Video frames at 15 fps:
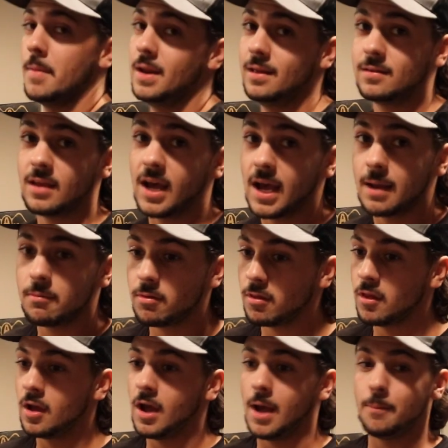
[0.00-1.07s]
many
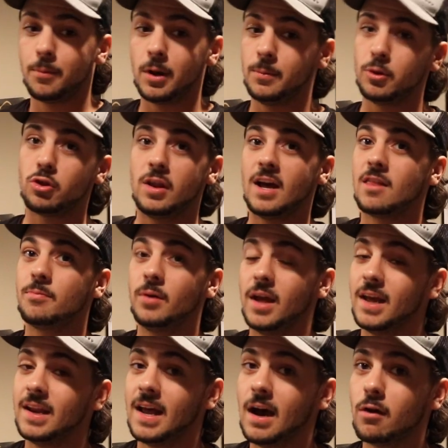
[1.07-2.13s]
times. I'm pretty much an expert
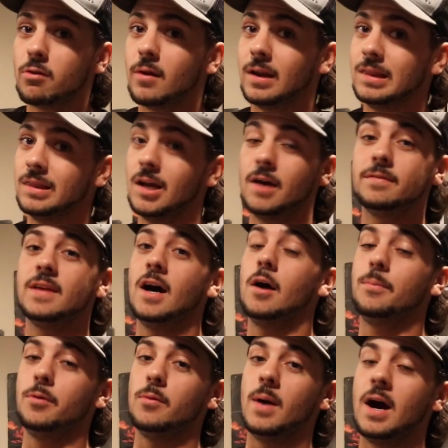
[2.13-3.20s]
at it now, so I'd love to
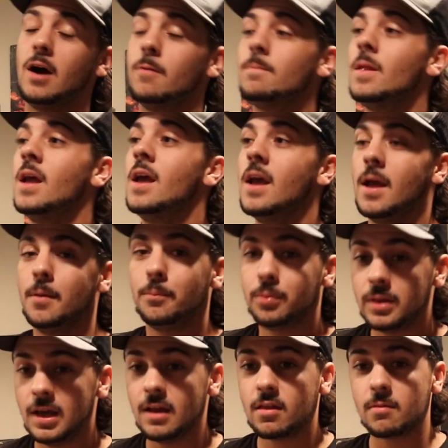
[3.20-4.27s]
help you out. And
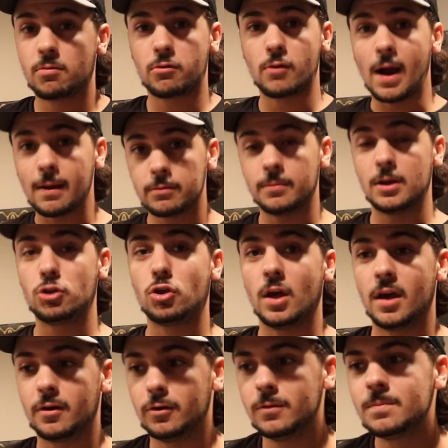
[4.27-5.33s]
please subscribe to my
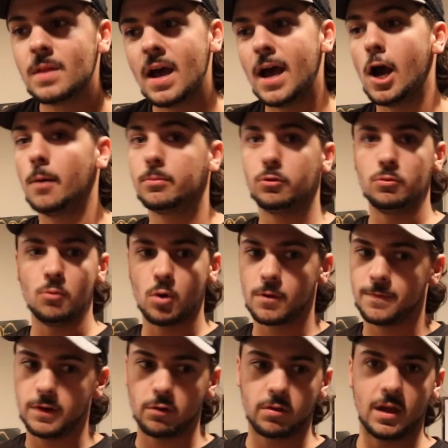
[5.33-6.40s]
channel. I hope to do
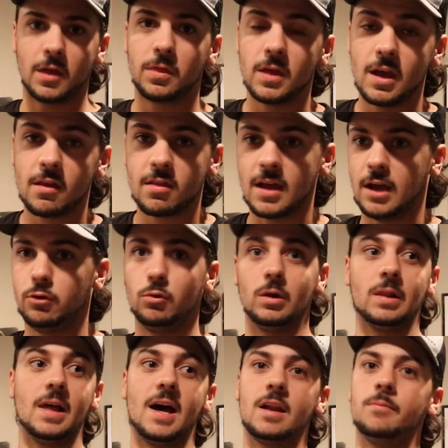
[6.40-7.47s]
more videos like this. I do
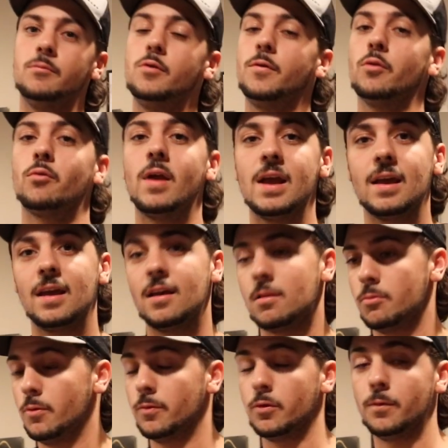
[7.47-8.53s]
a lot of movie
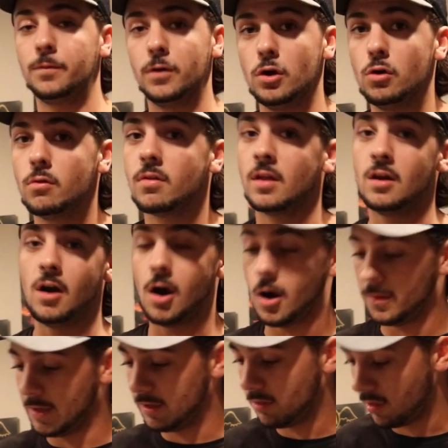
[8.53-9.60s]
rankings, movie reviews, and
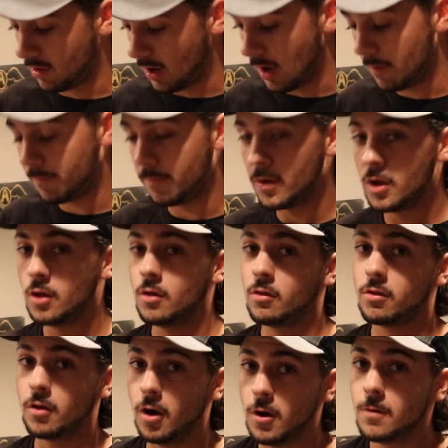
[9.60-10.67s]
all that stuff.
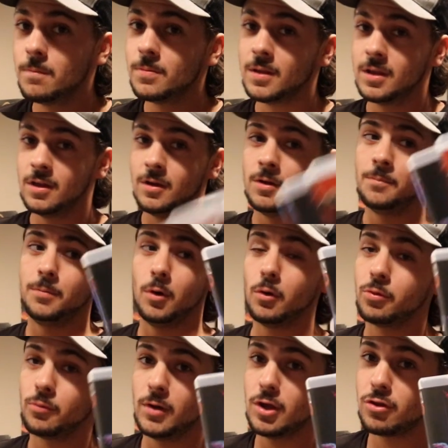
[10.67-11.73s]
So,
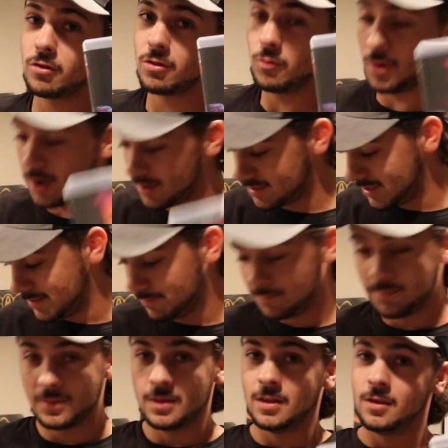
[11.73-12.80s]
both regions worked.
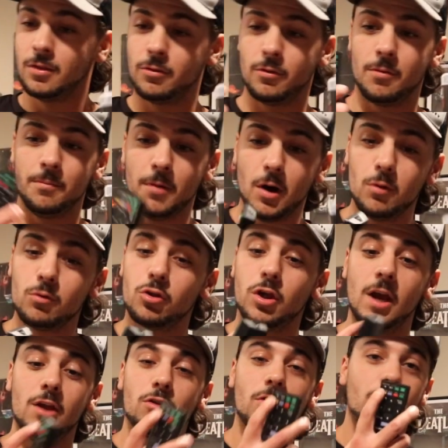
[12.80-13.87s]
The remote
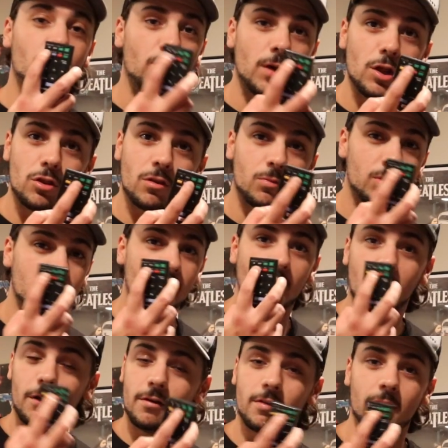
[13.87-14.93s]
changes the regions with the
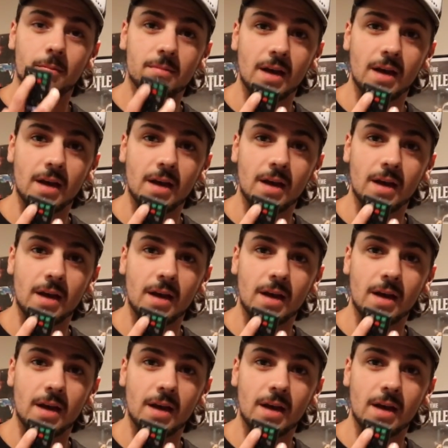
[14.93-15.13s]
colors up